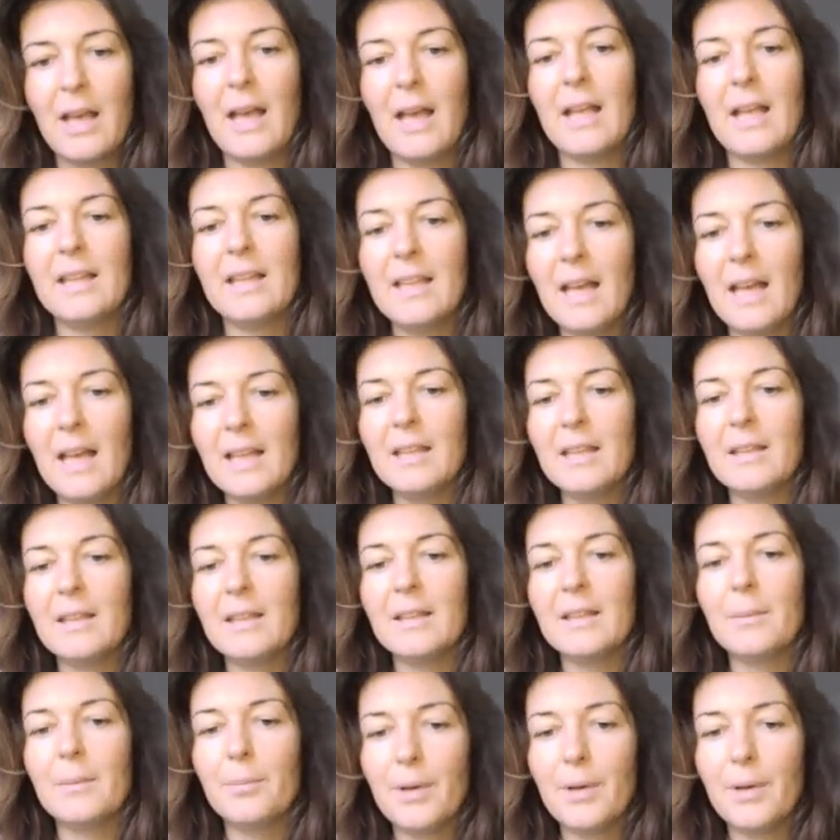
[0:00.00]
And then
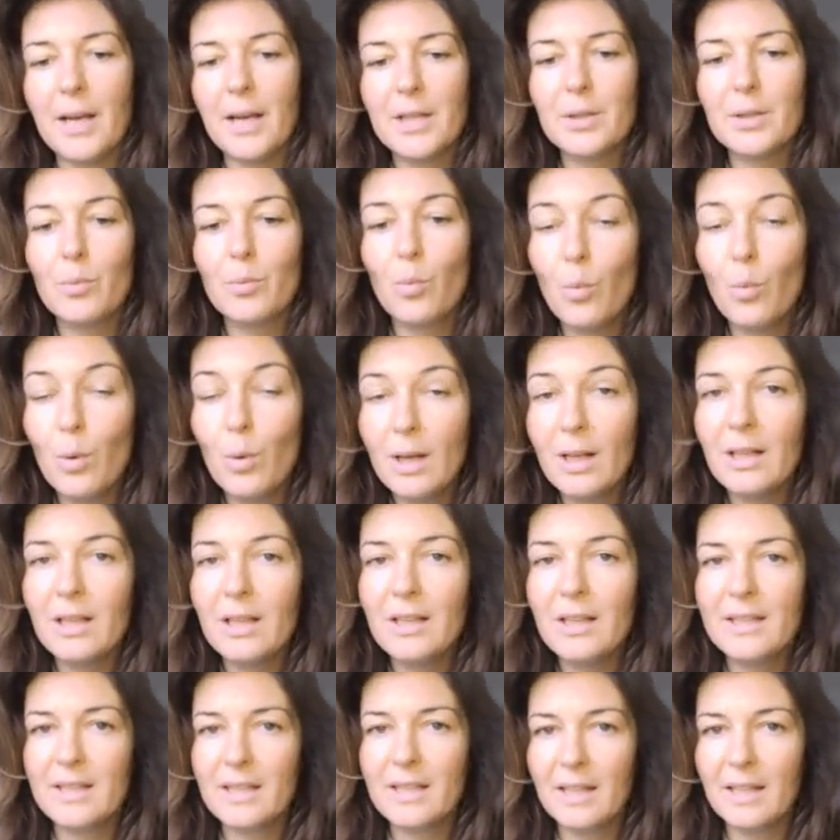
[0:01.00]
the price
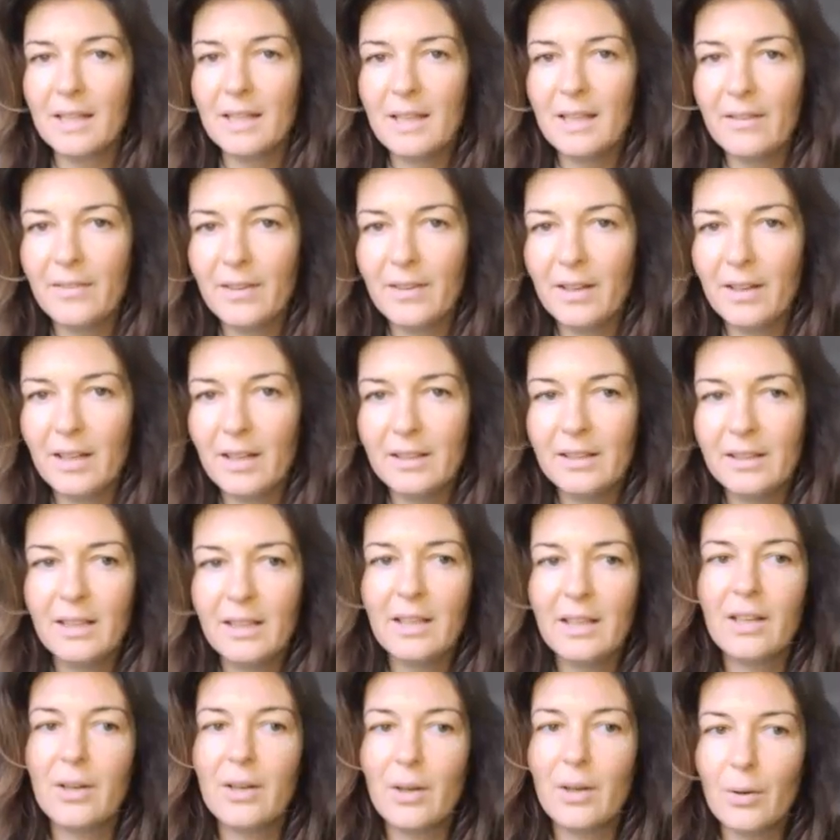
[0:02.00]
will
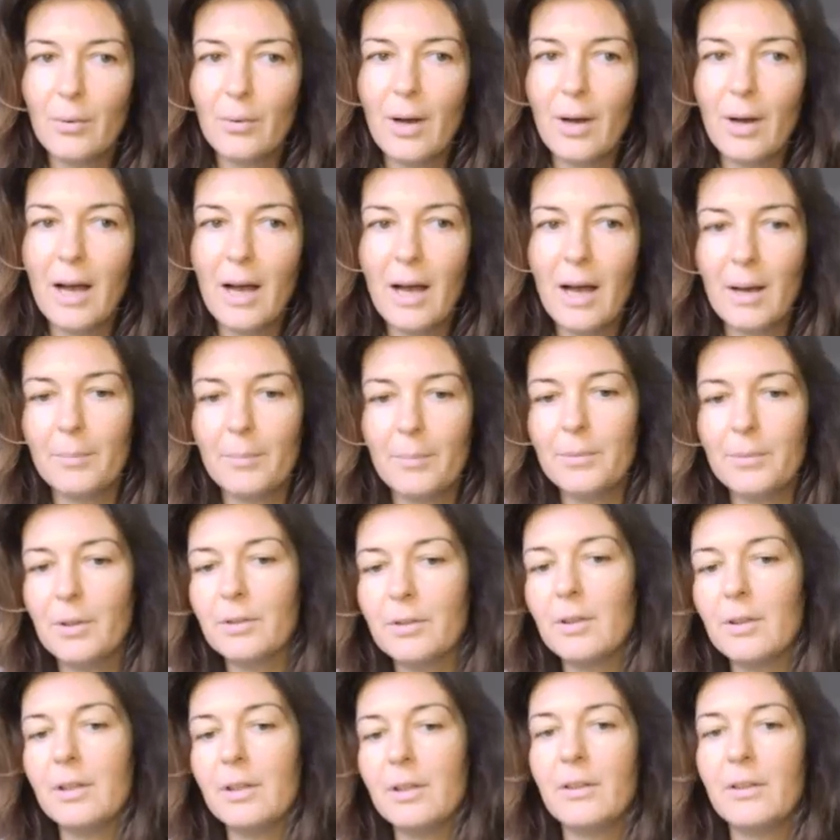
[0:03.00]
significantly go up,
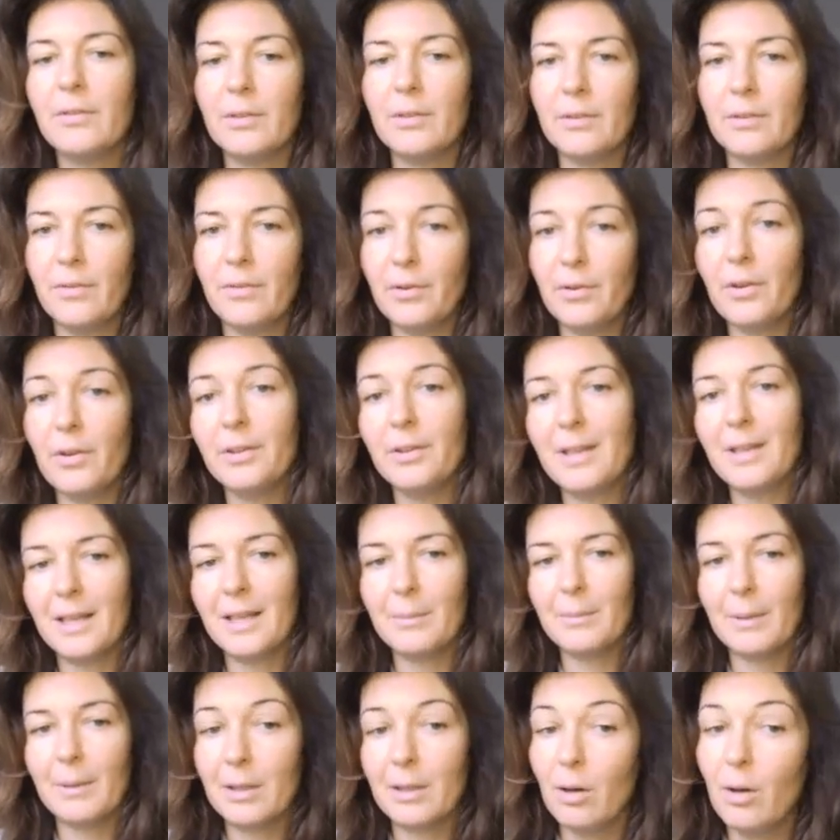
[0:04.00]
not only for the front
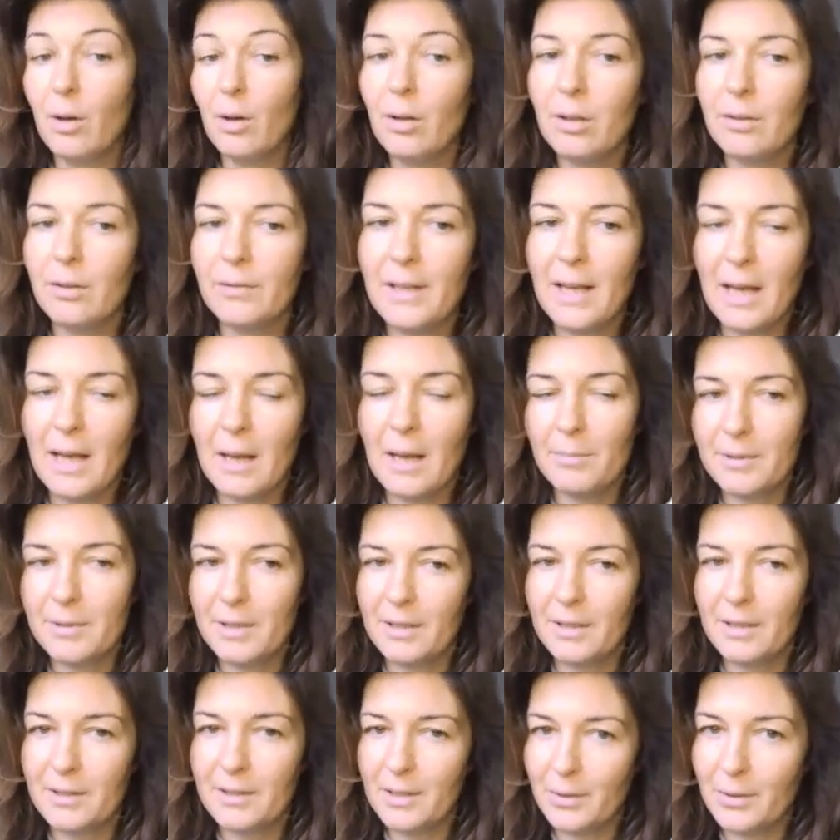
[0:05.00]
end, but all of the
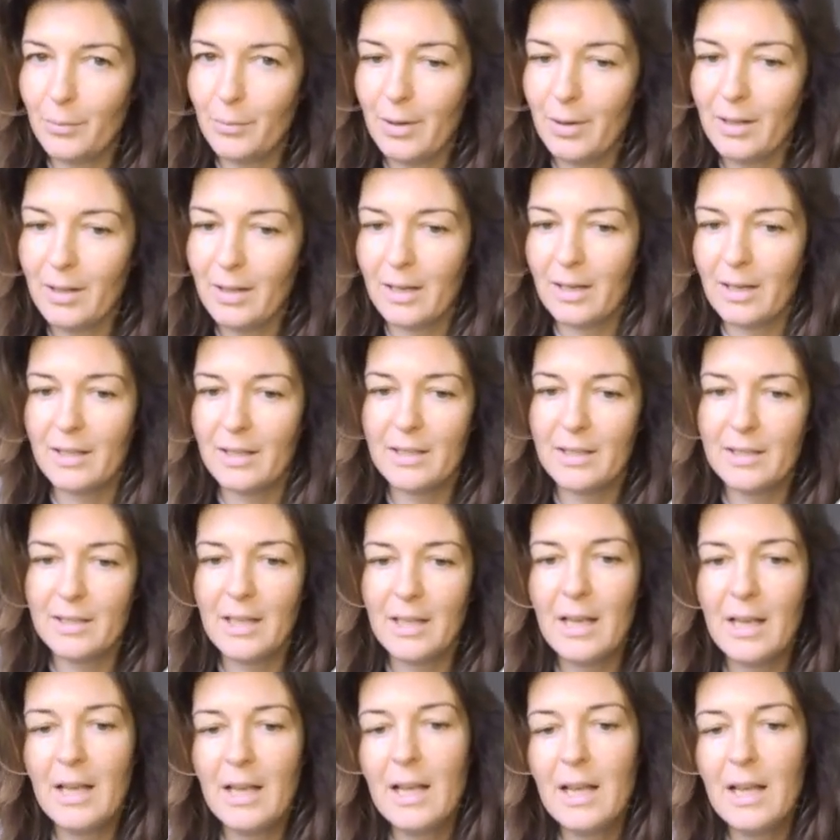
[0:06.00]
upsells as well, guys.